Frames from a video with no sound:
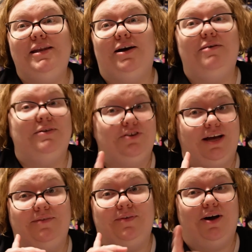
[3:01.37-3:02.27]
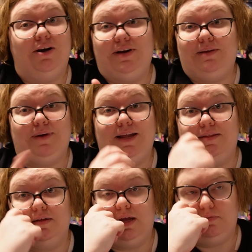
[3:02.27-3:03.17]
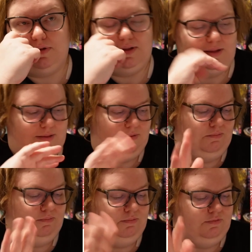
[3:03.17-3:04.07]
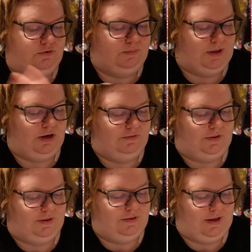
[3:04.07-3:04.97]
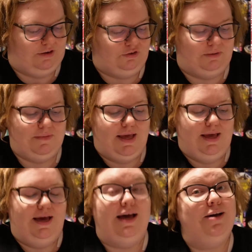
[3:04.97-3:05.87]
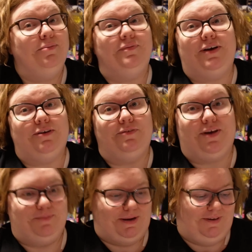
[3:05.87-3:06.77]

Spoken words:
Me Not, which I've already read, so that one should be off the list, actually. 5 out of 5, by the